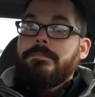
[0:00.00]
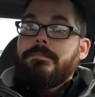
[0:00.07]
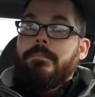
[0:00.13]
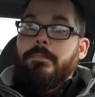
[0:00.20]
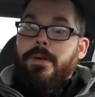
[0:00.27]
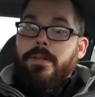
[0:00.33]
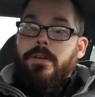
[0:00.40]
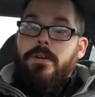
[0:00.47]

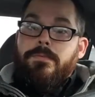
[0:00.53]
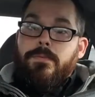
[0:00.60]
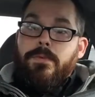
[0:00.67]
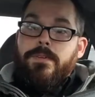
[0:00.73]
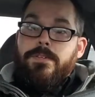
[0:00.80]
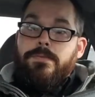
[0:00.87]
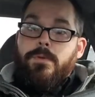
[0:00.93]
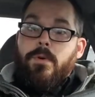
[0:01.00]
been looking for
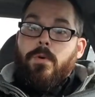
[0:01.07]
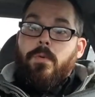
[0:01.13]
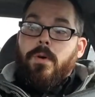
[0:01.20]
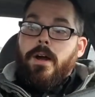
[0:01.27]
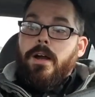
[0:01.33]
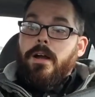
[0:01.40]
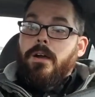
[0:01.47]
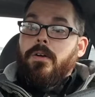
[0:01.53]
this for a
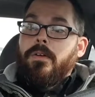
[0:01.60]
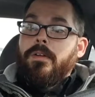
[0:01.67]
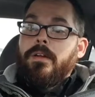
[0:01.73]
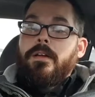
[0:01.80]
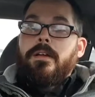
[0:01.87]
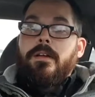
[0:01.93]
while.